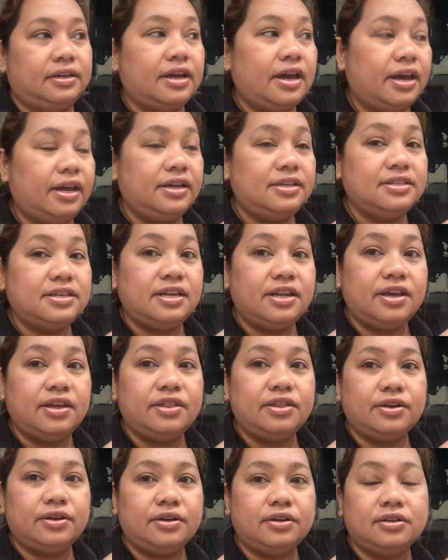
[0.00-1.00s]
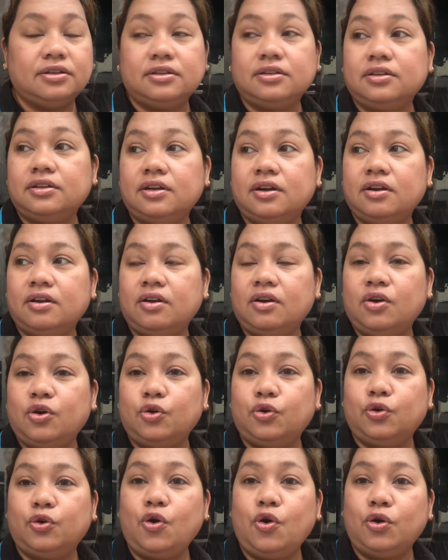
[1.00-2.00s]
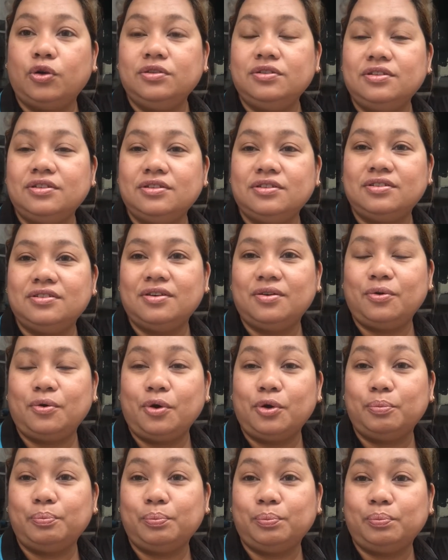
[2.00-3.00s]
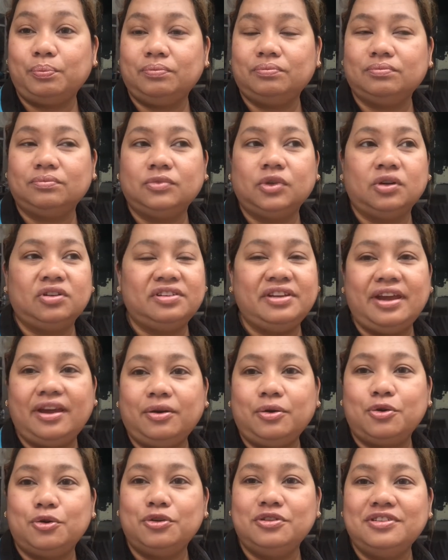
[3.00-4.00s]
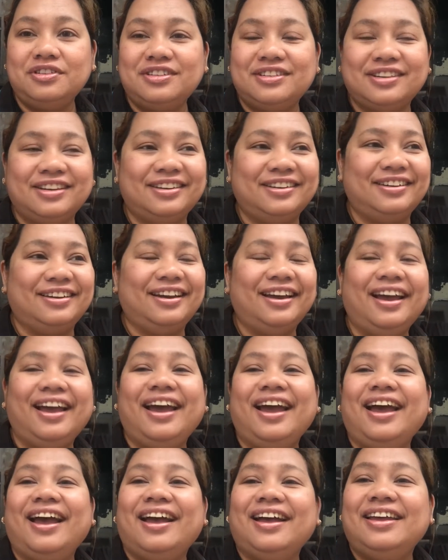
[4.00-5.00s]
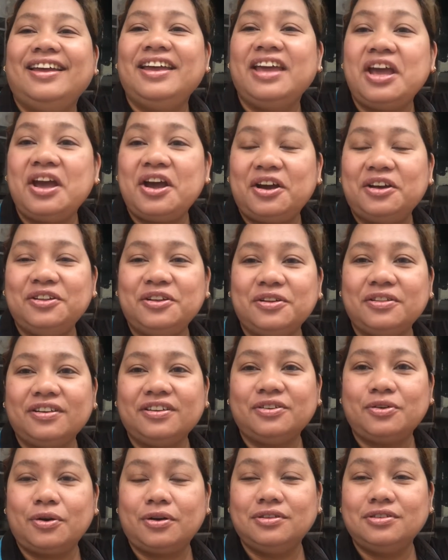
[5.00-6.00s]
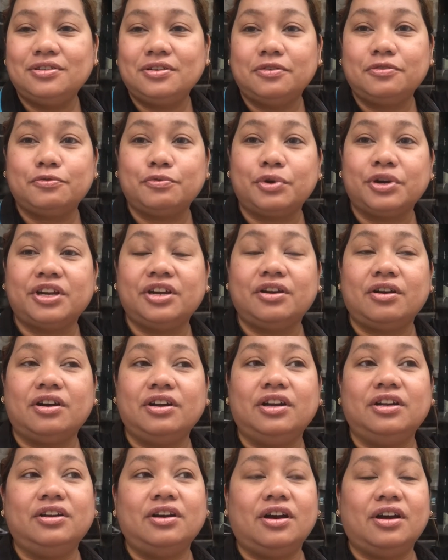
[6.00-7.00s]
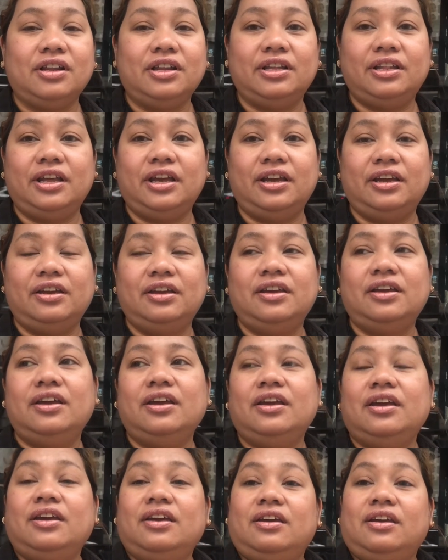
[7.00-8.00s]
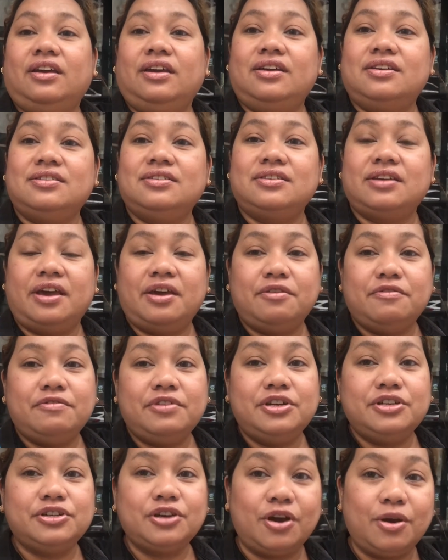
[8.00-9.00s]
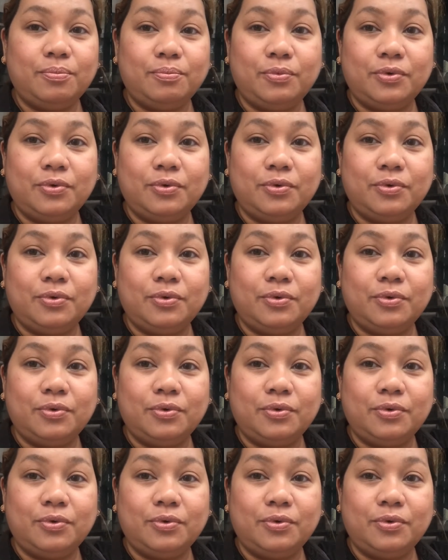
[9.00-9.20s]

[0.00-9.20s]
Guys, another cons, or yeah, cons. Another cons of working on a holiday is every shop